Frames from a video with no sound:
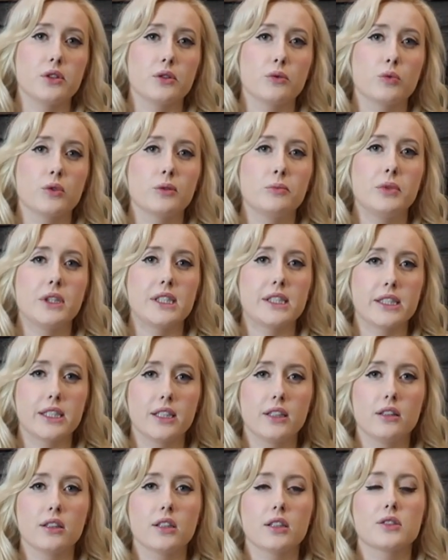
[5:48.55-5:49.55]
to it would be
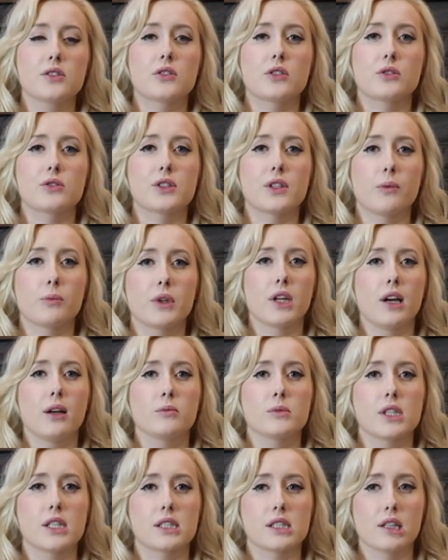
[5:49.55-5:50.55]
silk, so
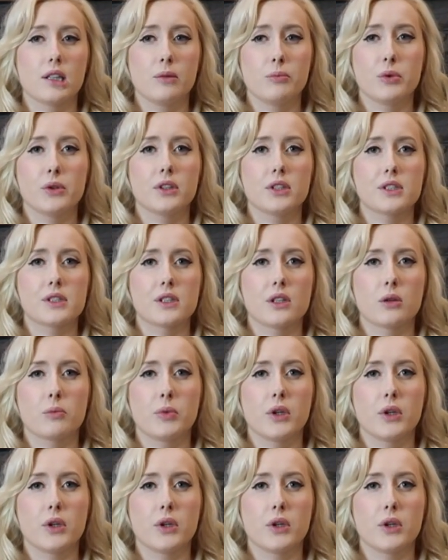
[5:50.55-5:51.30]
sometimes I sleep on the silk